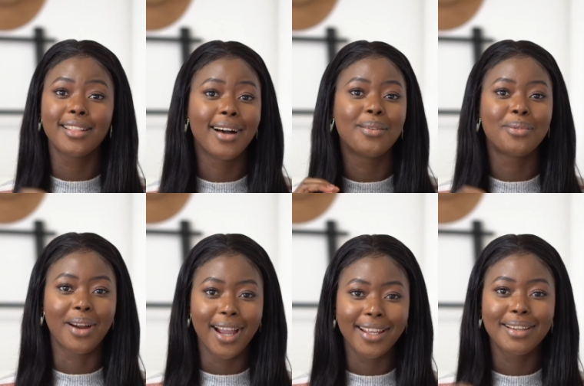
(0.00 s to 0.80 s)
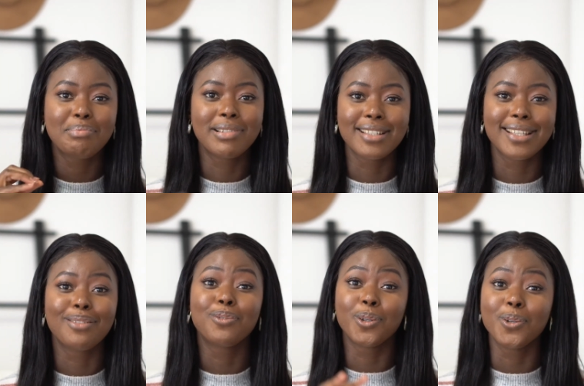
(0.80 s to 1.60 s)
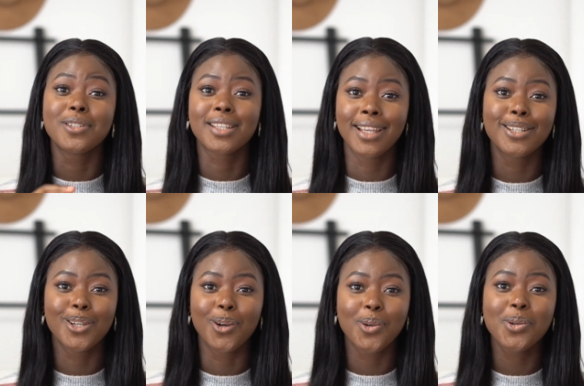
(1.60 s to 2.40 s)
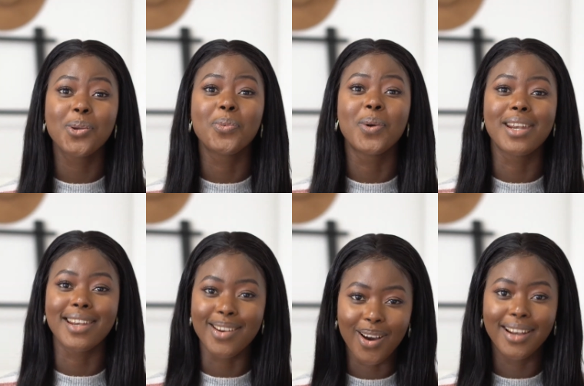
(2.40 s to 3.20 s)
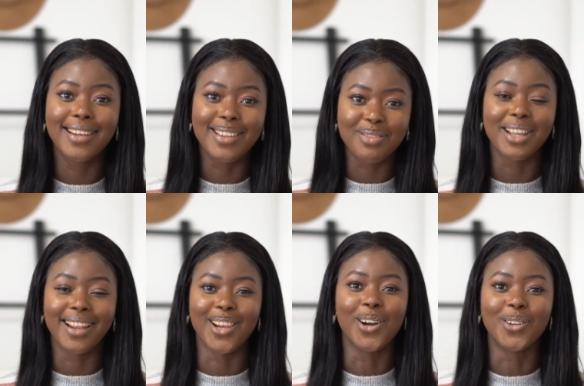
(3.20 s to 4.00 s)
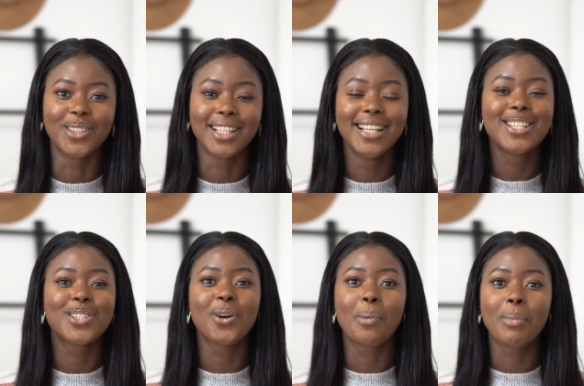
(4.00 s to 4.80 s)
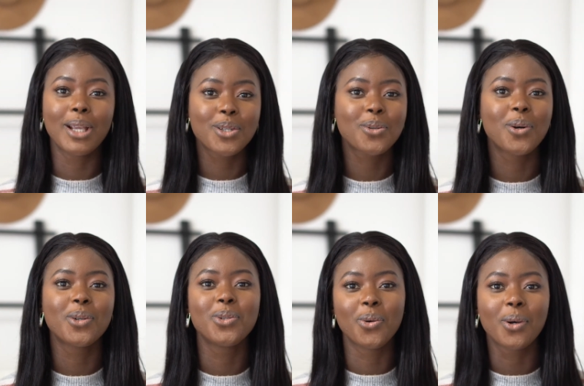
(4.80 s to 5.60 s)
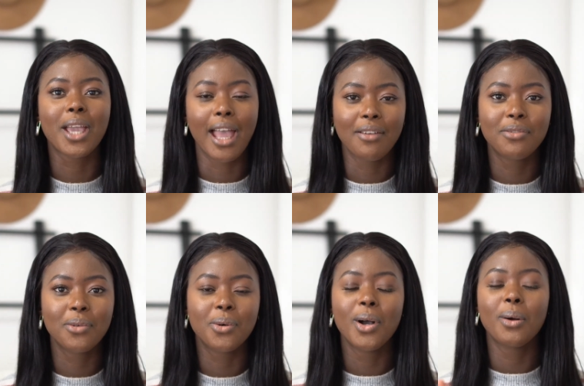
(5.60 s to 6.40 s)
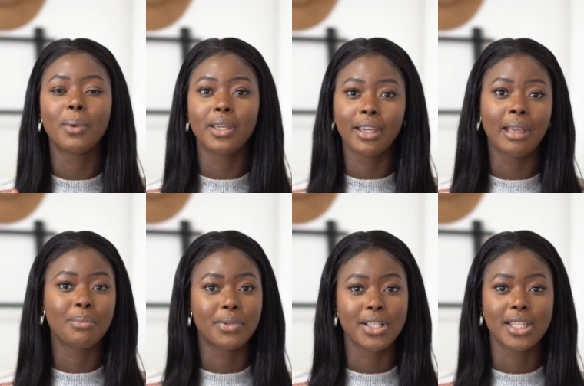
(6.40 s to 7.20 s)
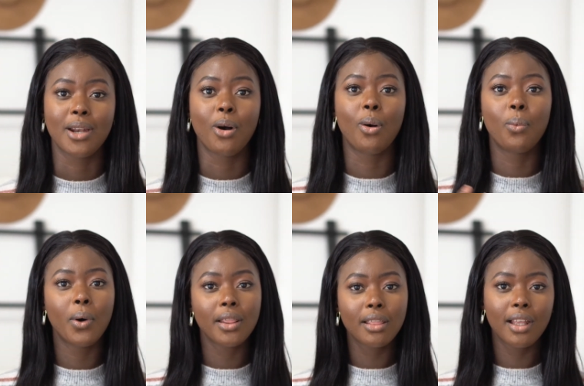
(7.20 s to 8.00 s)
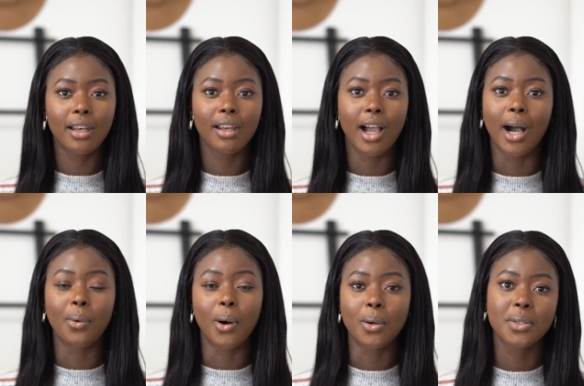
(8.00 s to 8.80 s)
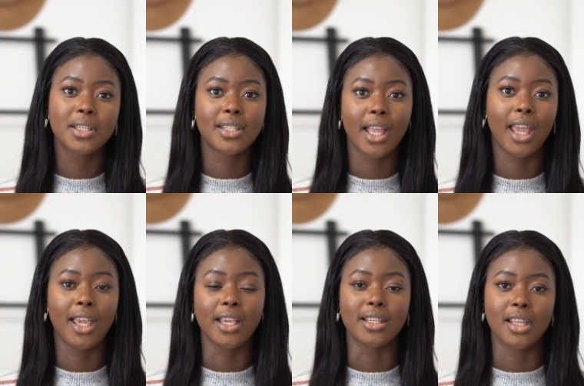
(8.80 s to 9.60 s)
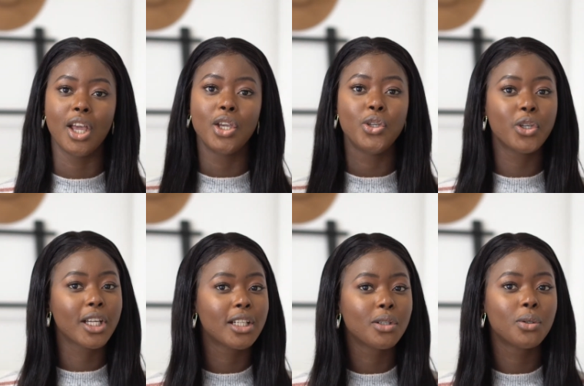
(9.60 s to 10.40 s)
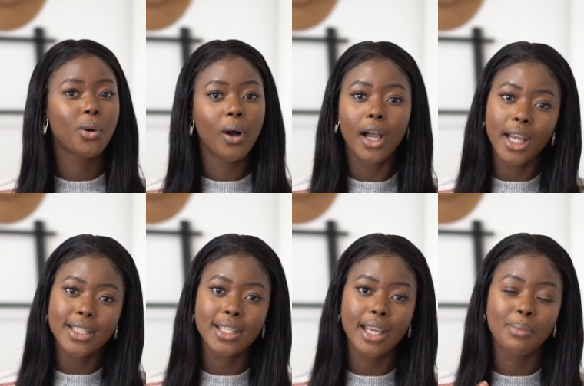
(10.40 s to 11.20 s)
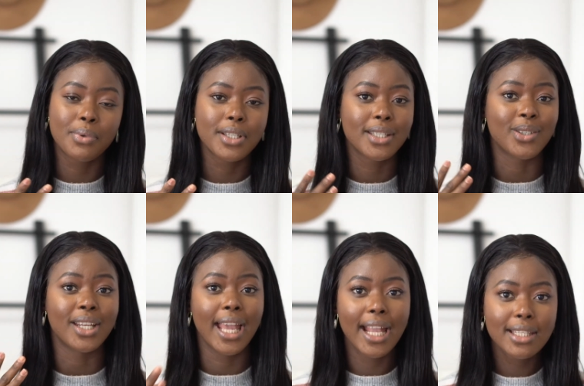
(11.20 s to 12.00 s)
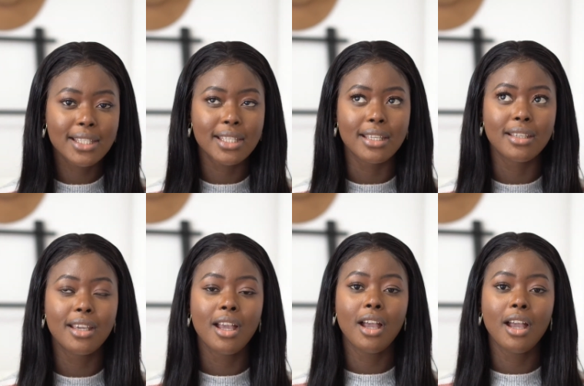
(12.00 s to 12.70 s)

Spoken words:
that right preset for your skin tone, you will not leave it alone. So make sure you're careful when you're getting preset. Or one thing I'll also say is, you can go ahead to get preset on Etsy.